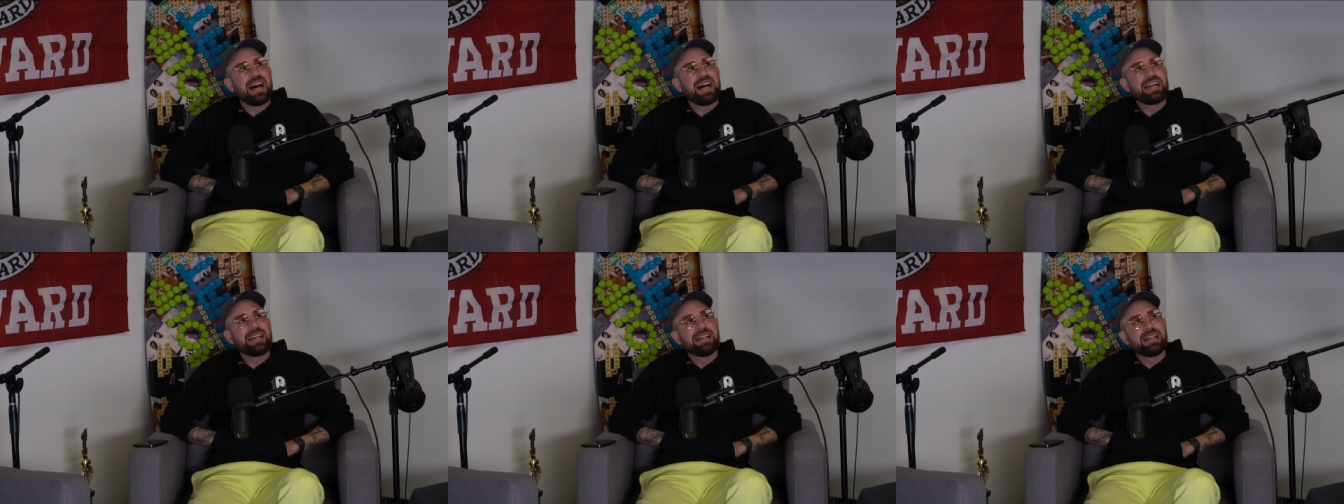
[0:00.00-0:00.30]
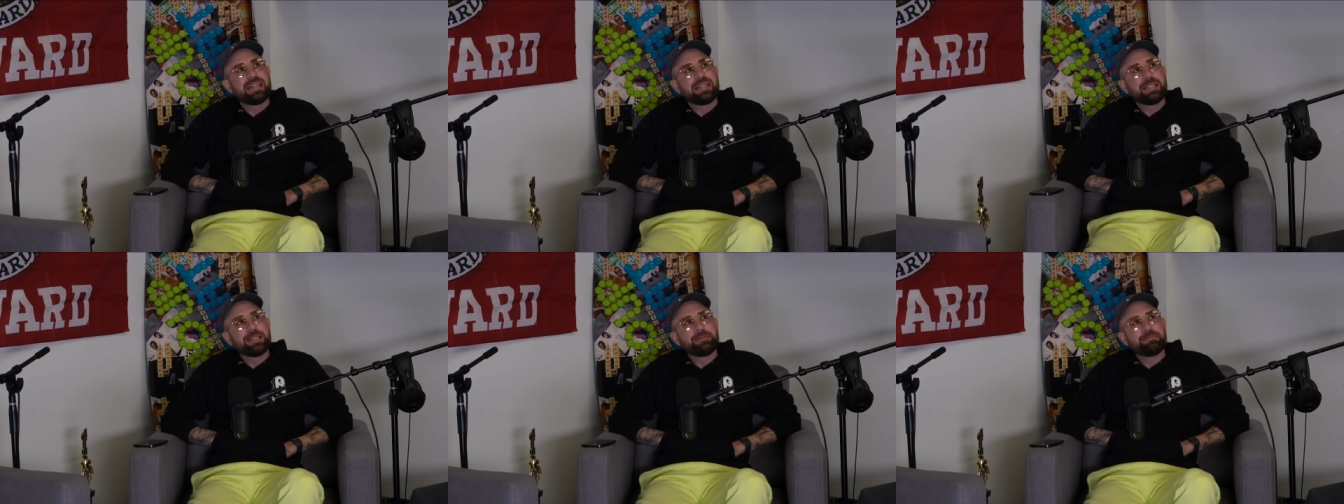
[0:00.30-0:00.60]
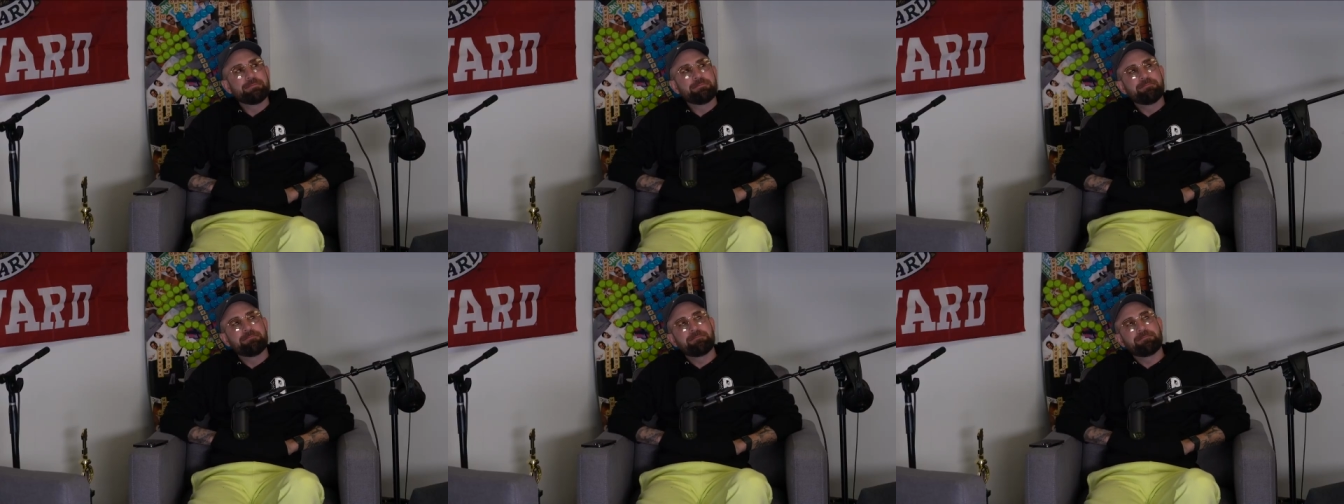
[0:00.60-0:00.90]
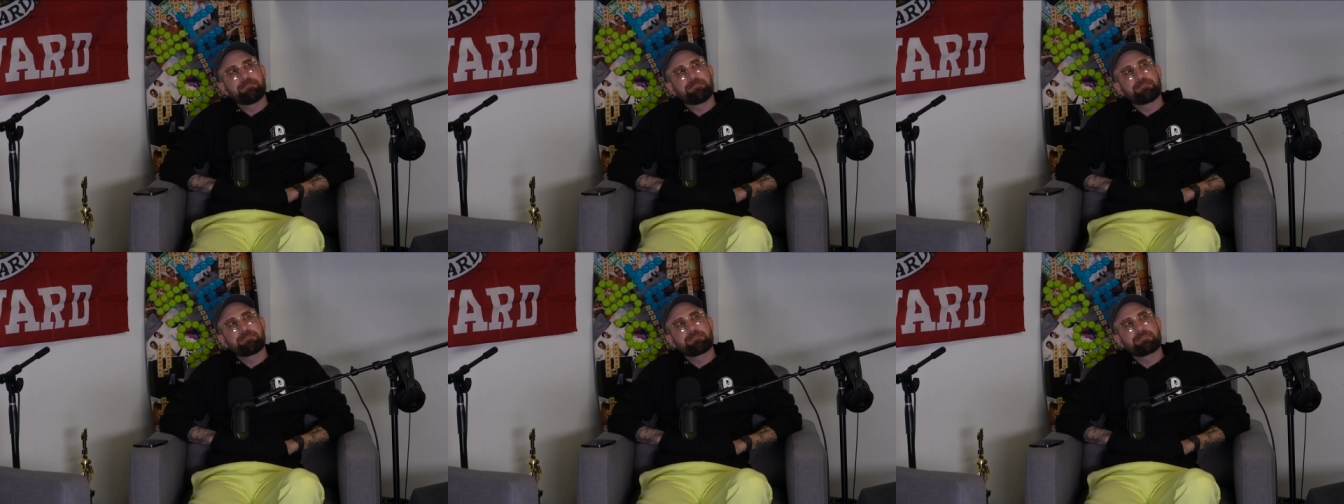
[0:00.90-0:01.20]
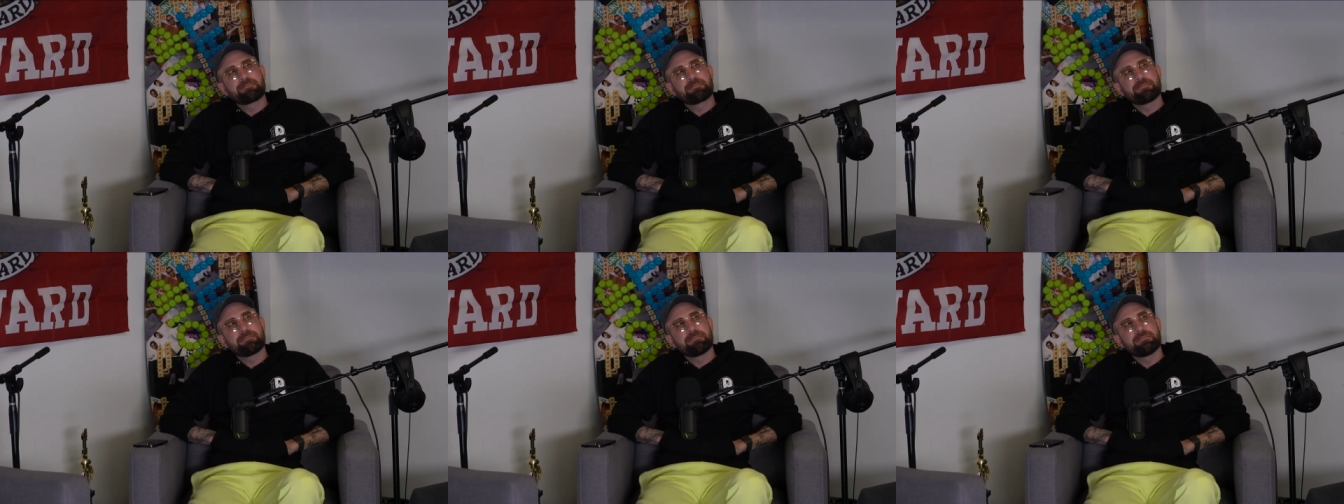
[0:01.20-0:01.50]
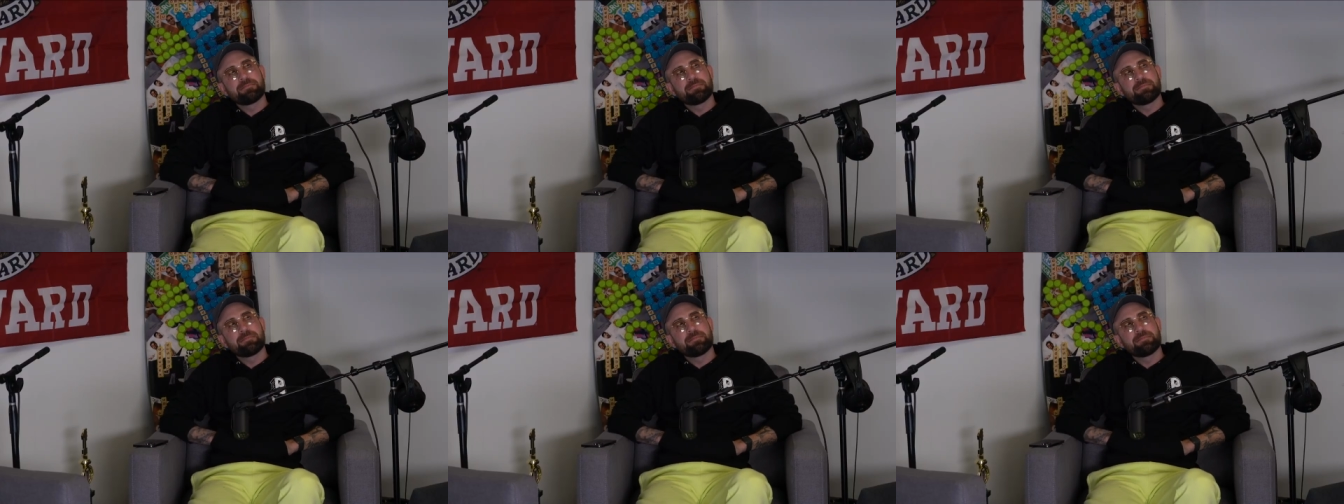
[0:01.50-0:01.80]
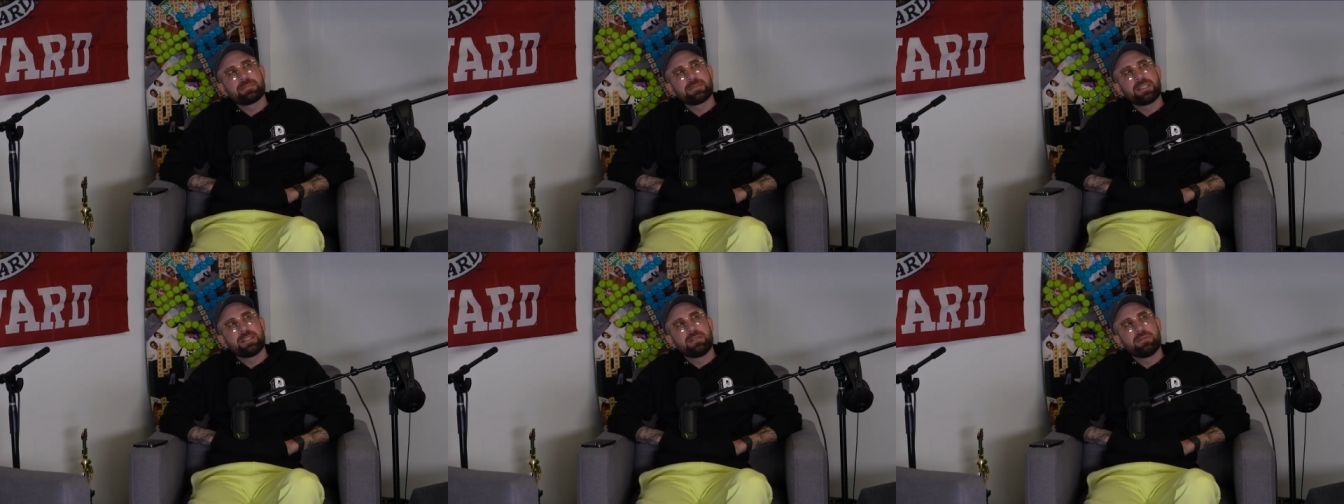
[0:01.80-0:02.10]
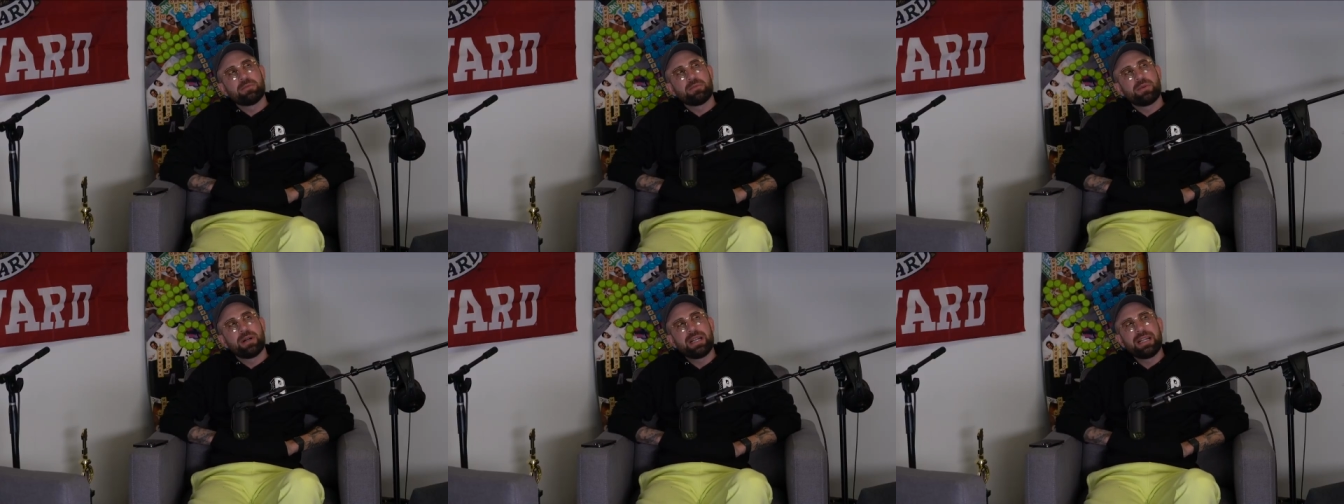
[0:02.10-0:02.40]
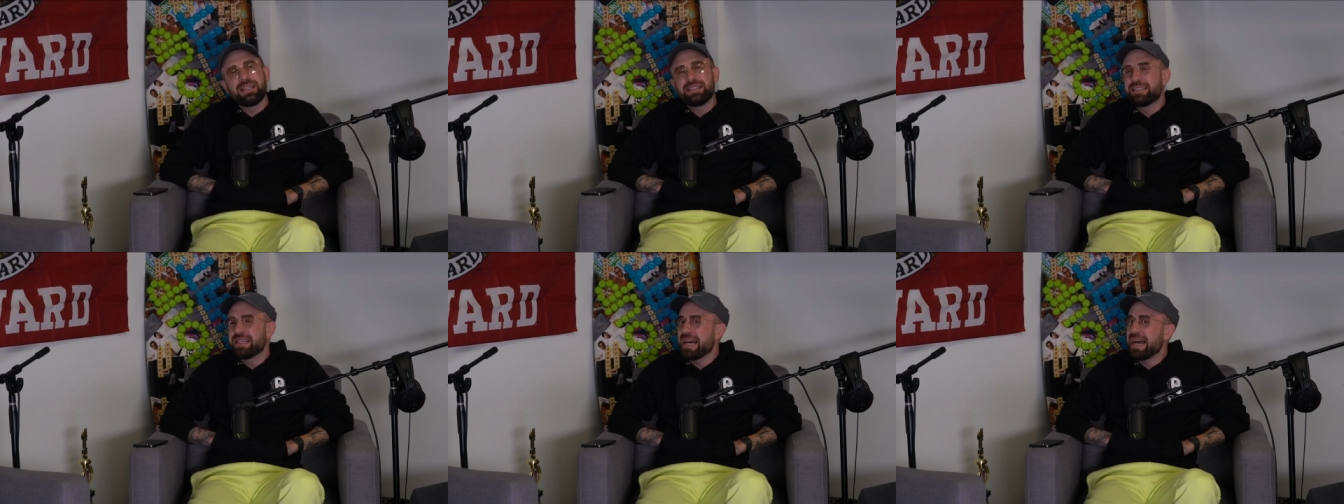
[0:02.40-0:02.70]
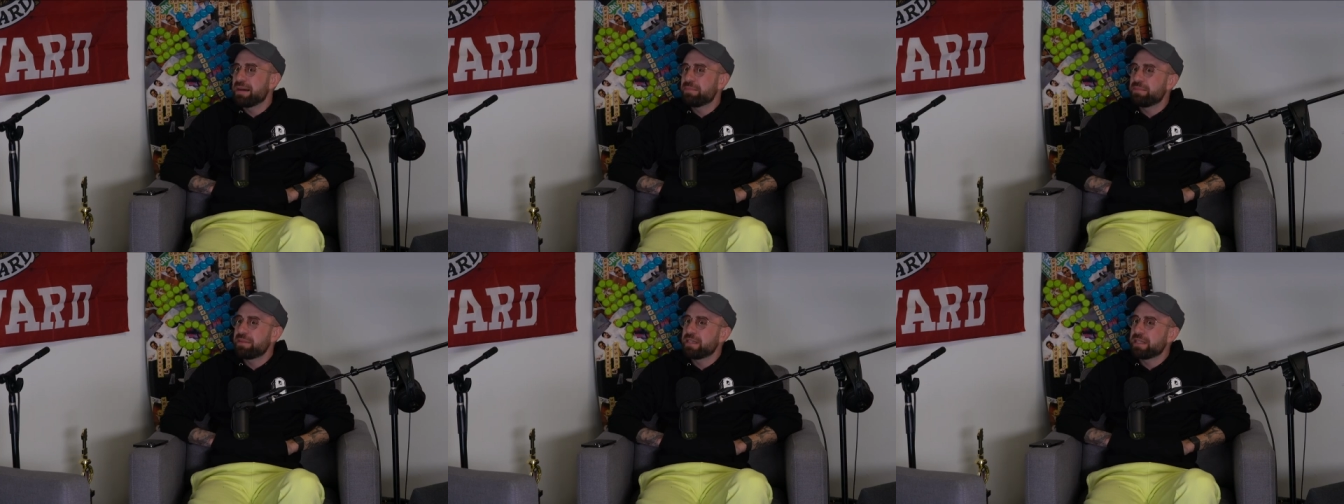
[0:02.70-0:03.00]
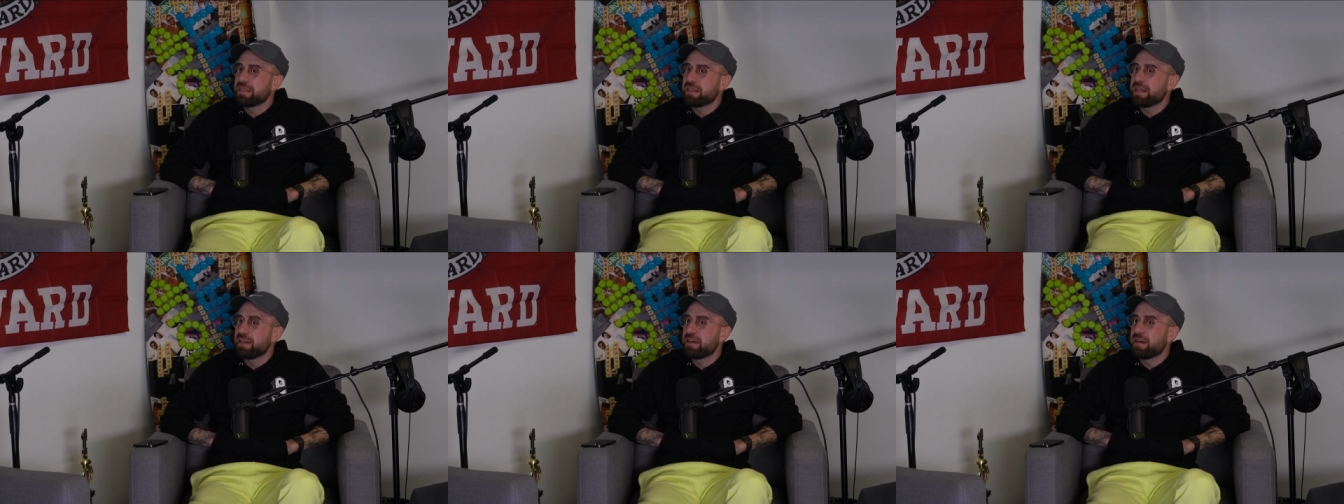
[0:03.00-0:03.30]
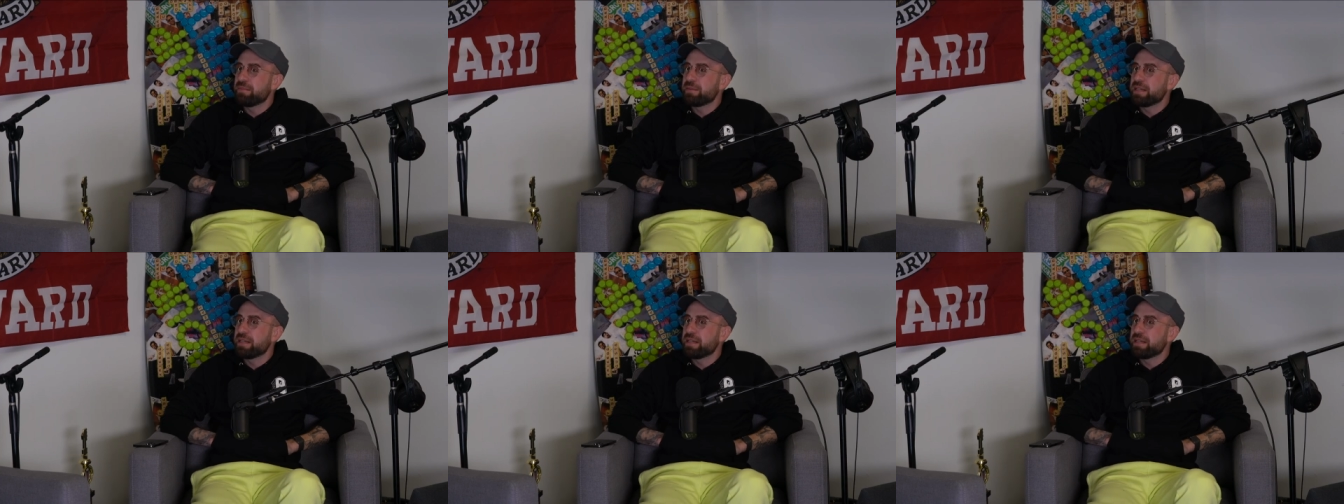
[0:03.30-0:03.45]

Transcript: I um what is happening there?